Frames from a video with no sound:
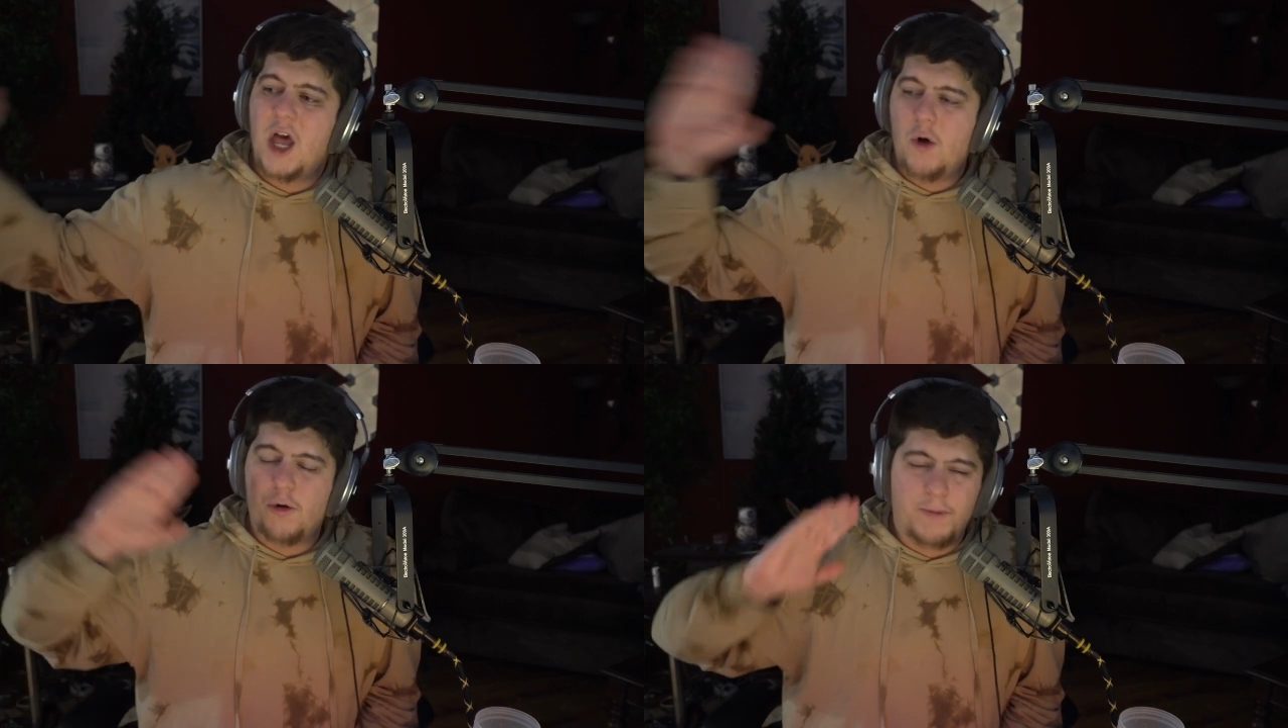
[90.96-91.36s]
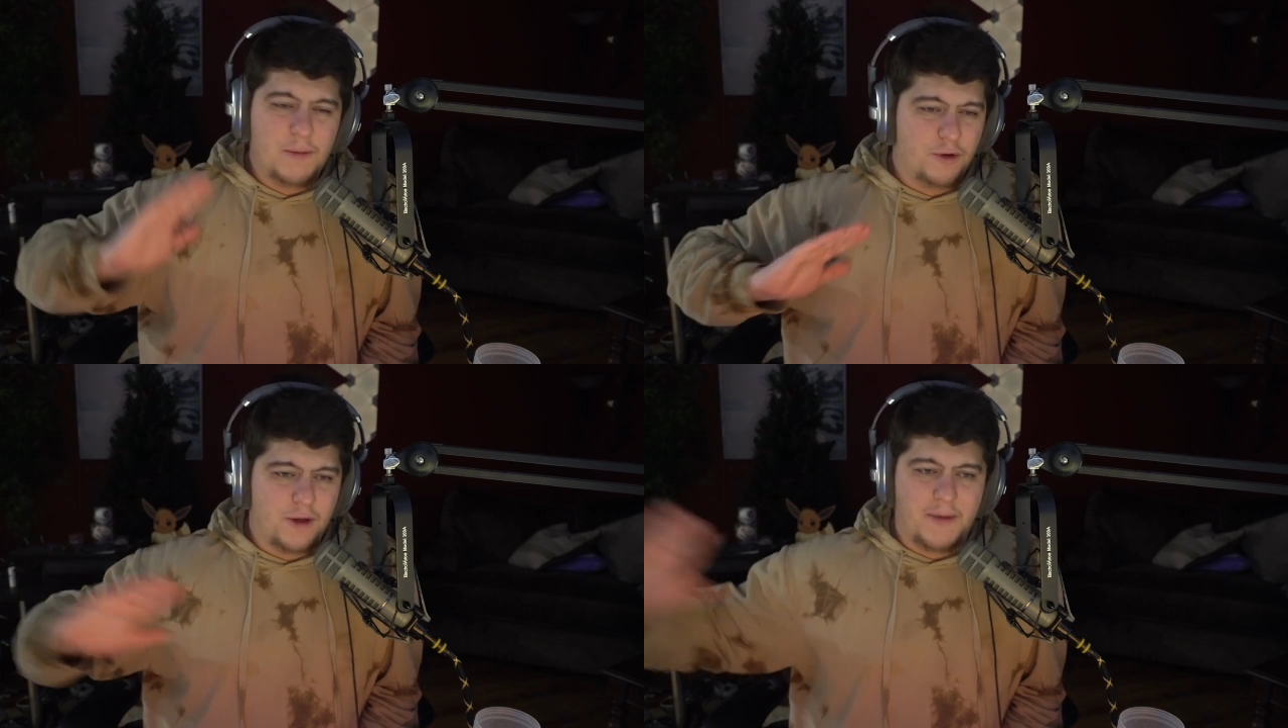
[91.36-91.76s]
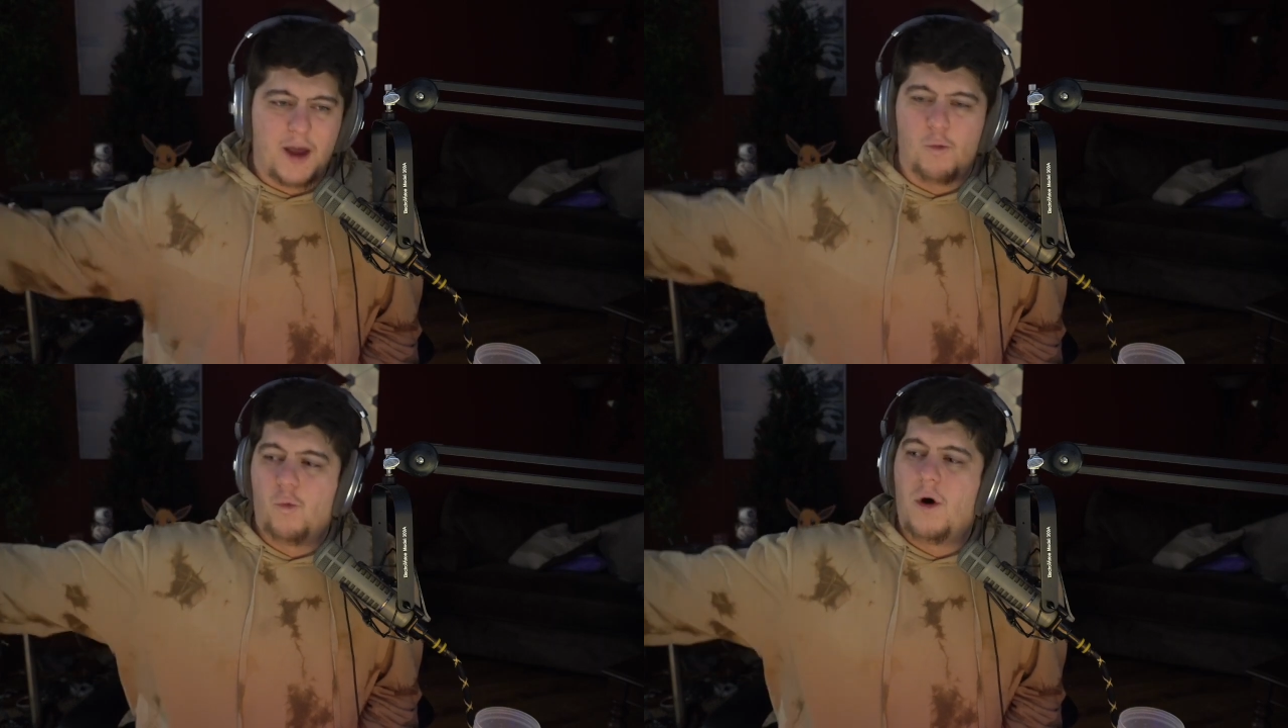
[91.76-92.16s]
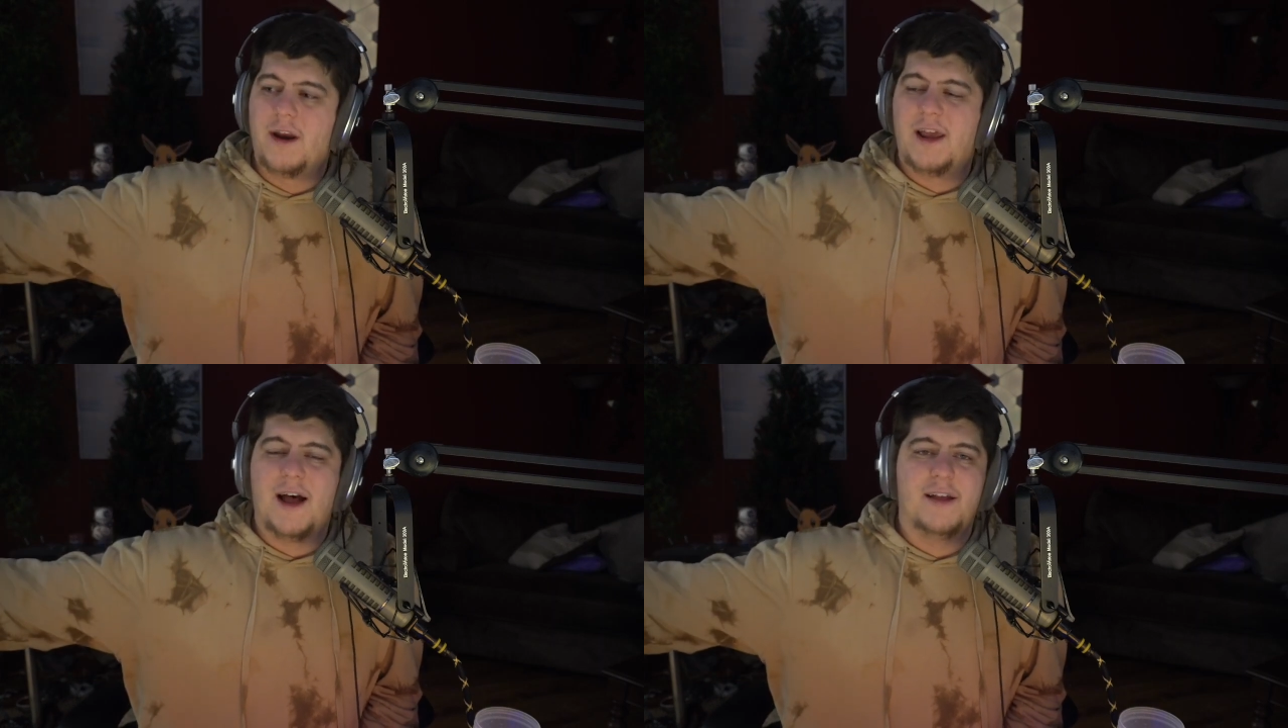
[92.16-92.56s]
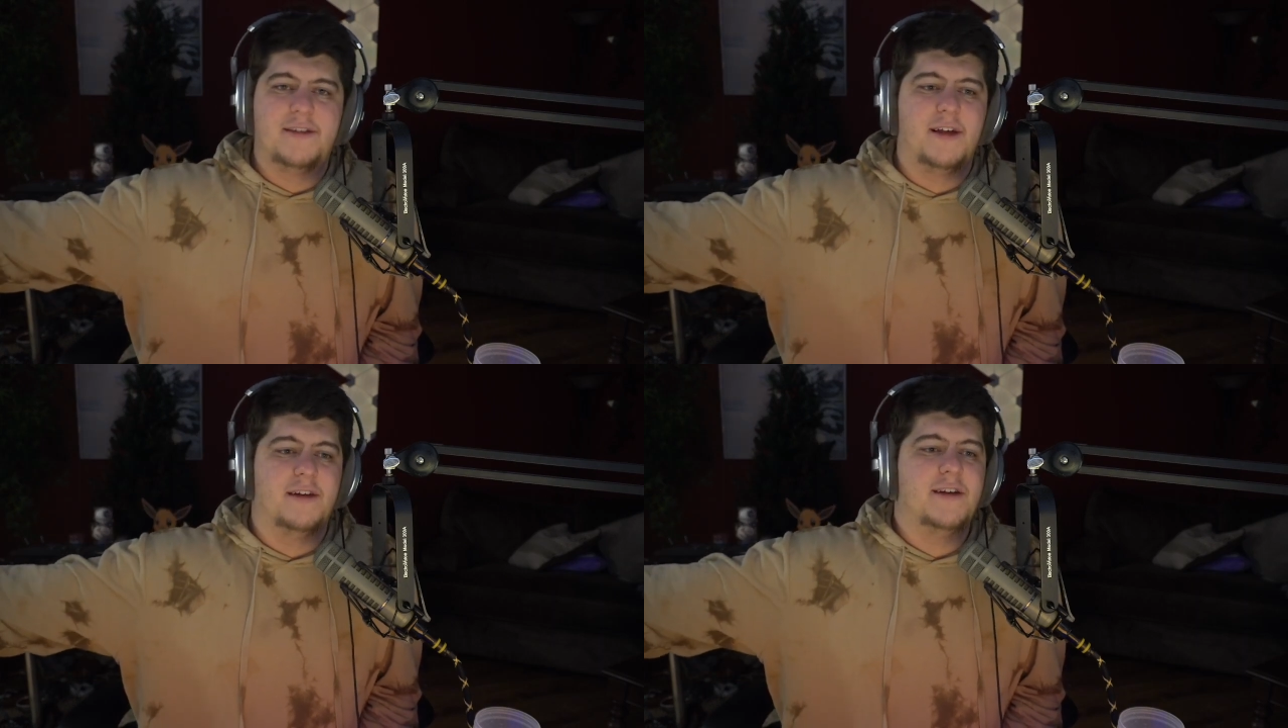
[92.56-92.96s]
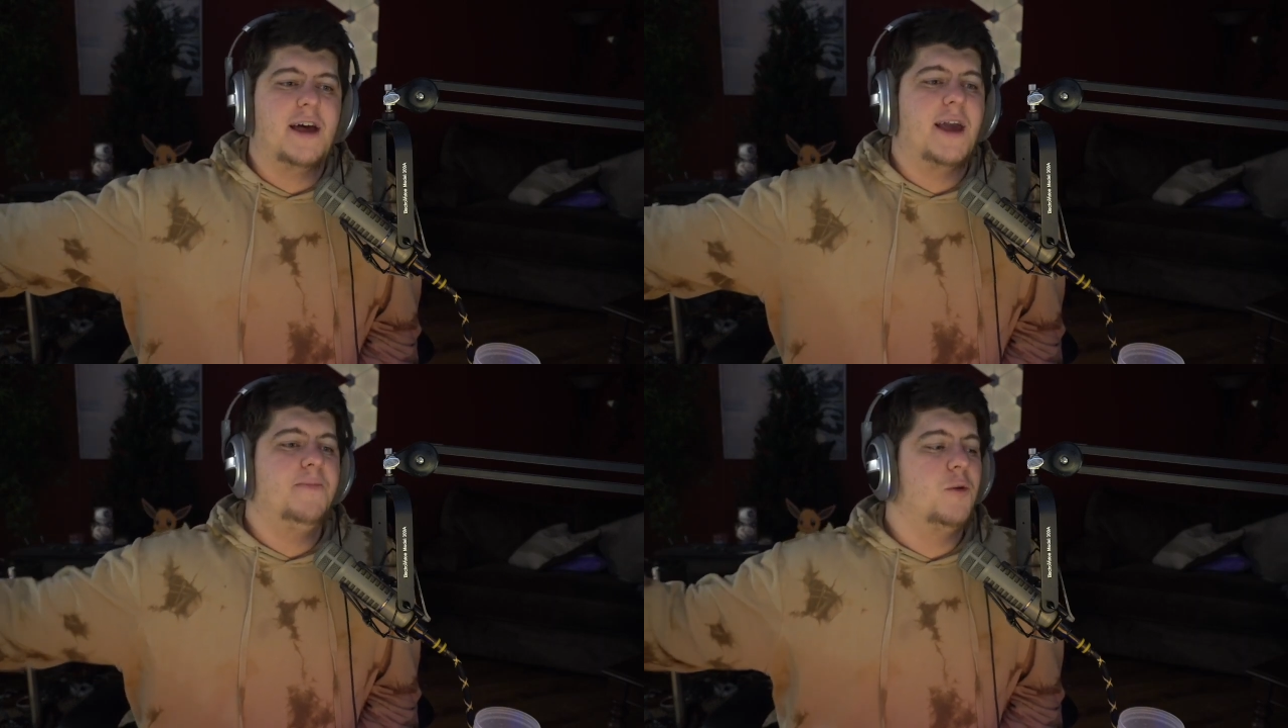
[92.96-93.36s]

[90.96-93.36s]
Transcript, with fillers: where people could only buy one console at a time.